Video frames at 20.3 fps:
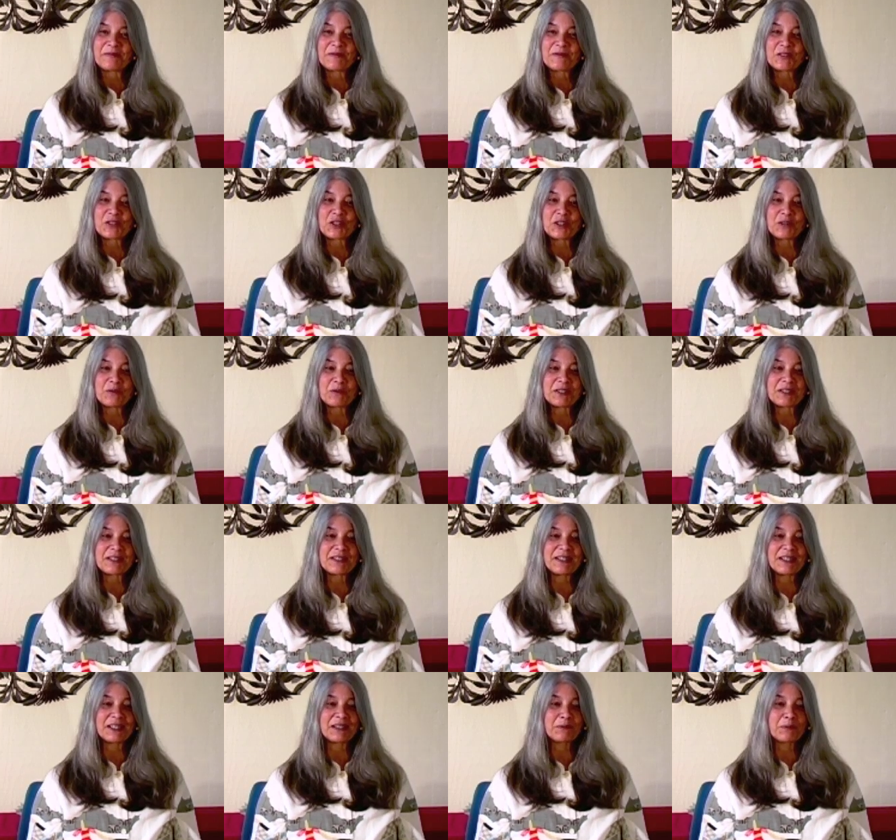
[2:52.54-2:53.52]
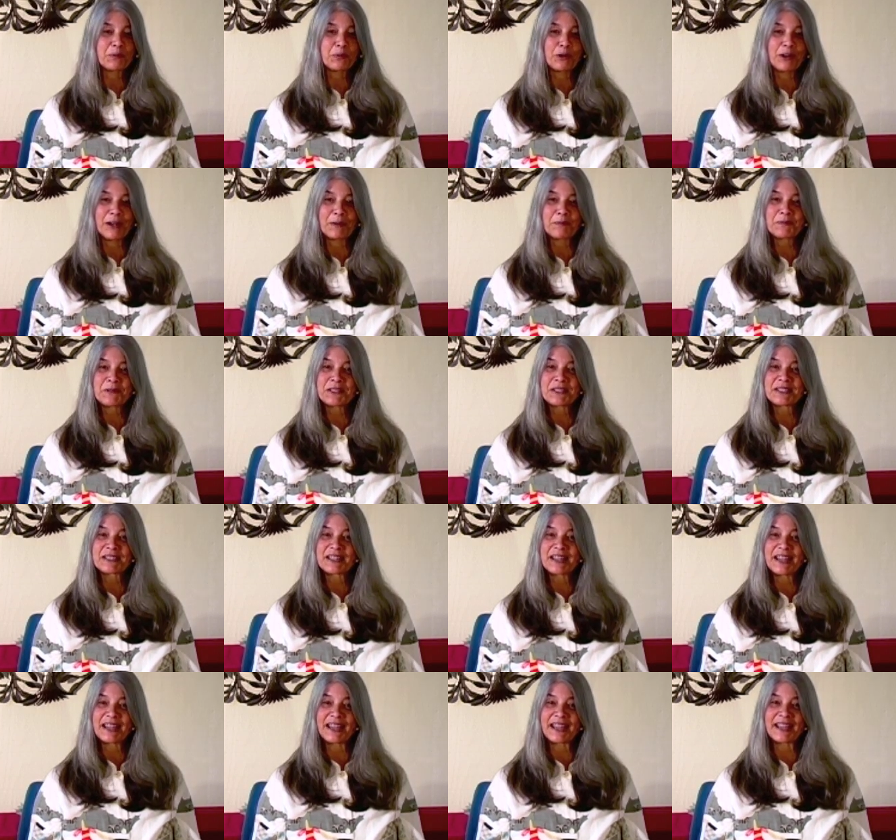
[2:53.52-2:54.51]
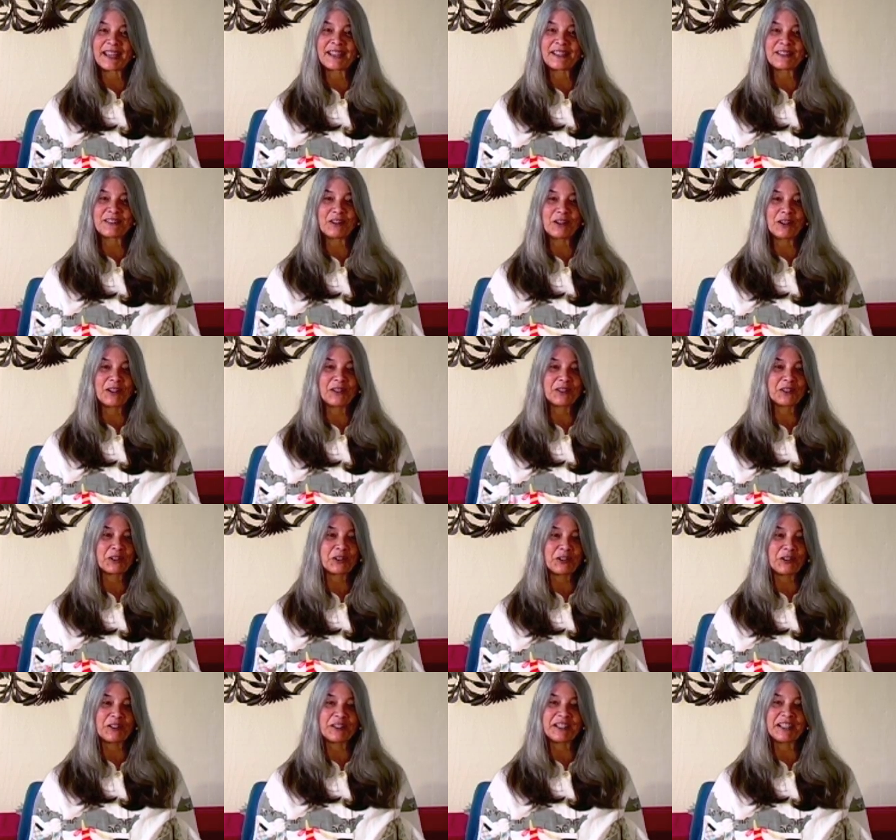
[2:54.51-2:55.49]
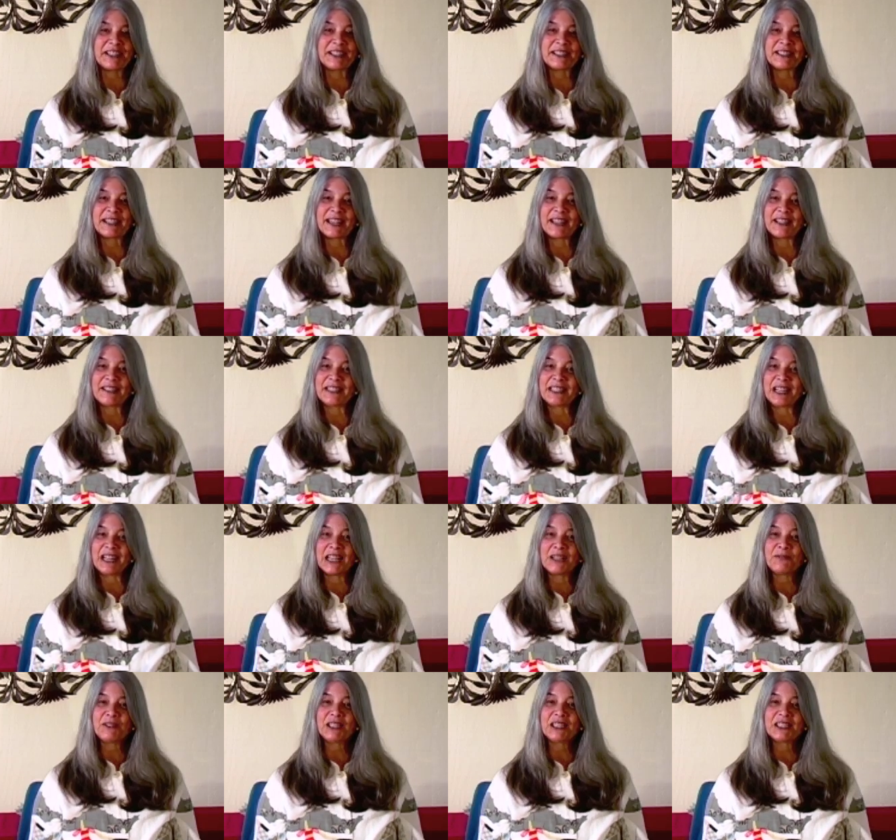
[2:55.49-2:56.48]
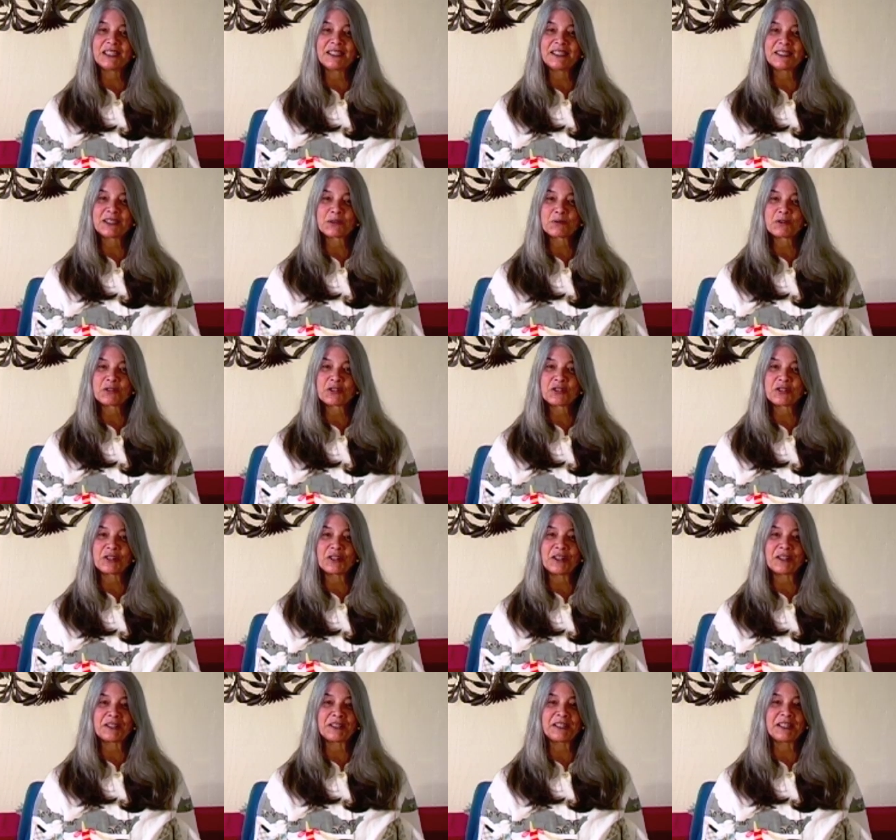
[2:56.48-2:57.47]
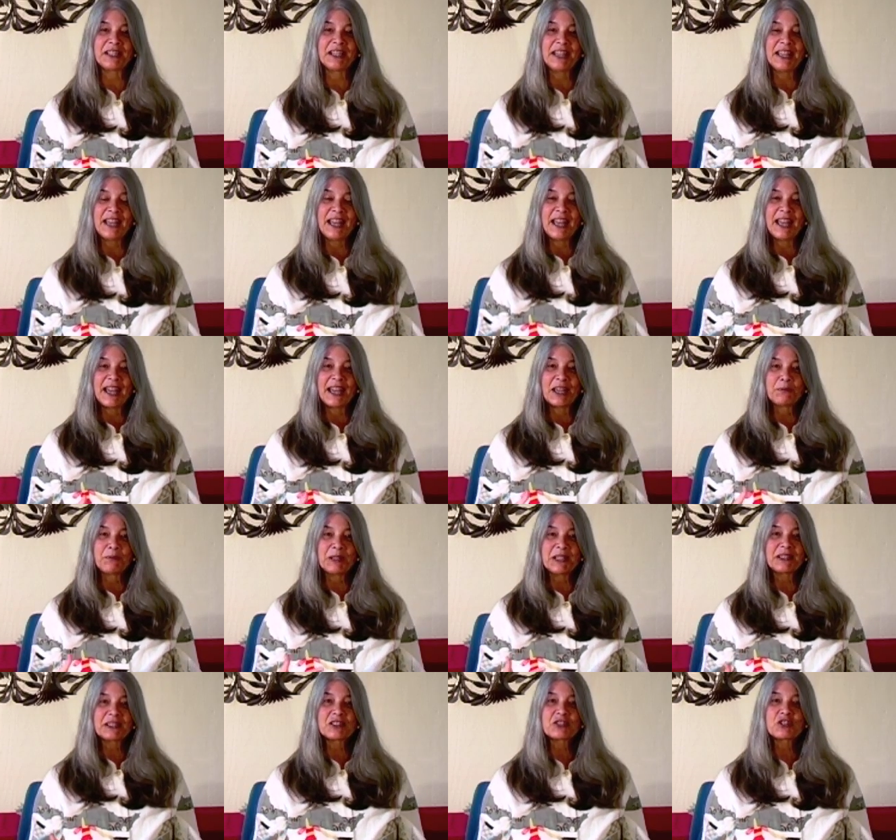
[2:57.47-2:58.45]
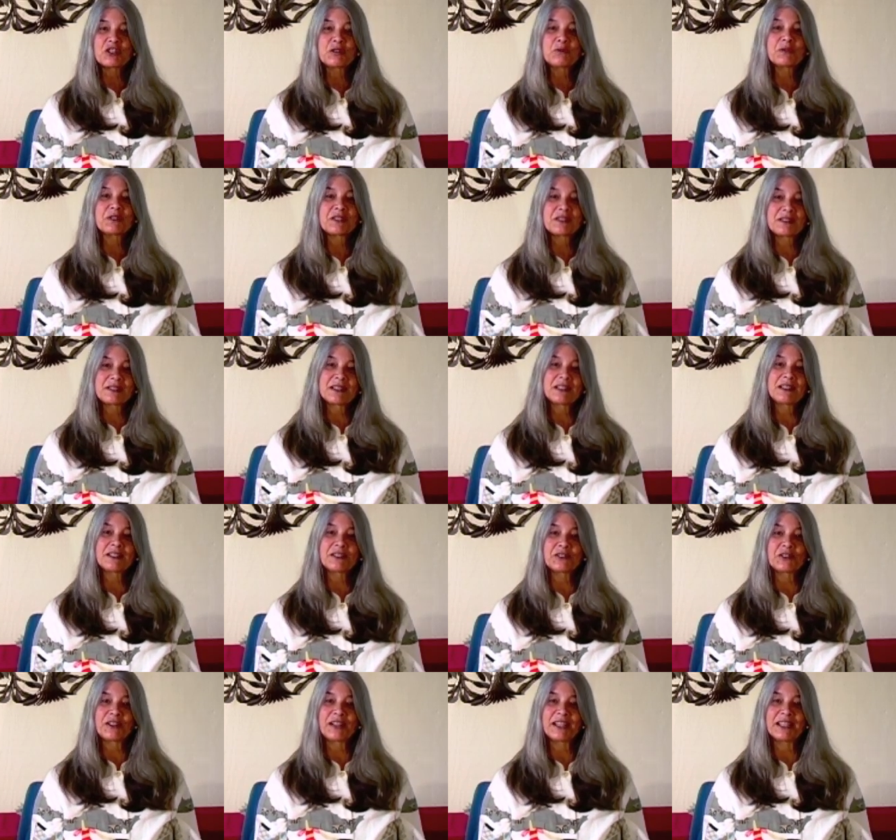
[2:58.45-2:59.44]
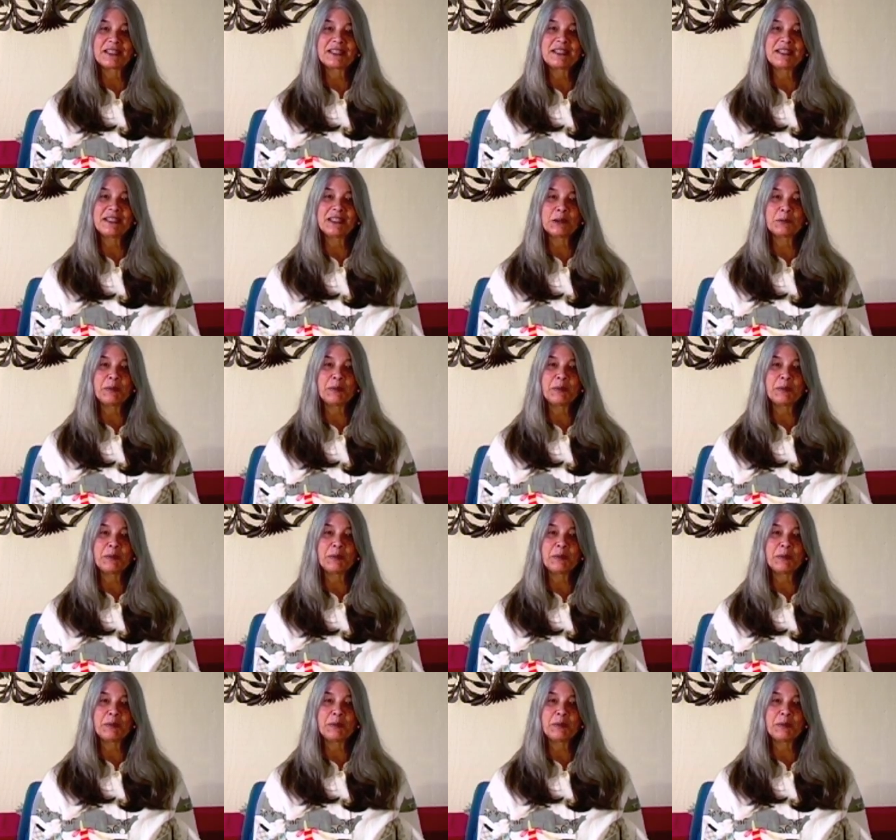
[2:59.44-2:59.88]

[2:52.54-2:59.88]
She was then prepped and on the gurney, and the IV lines were started. And being that she was still under 18, a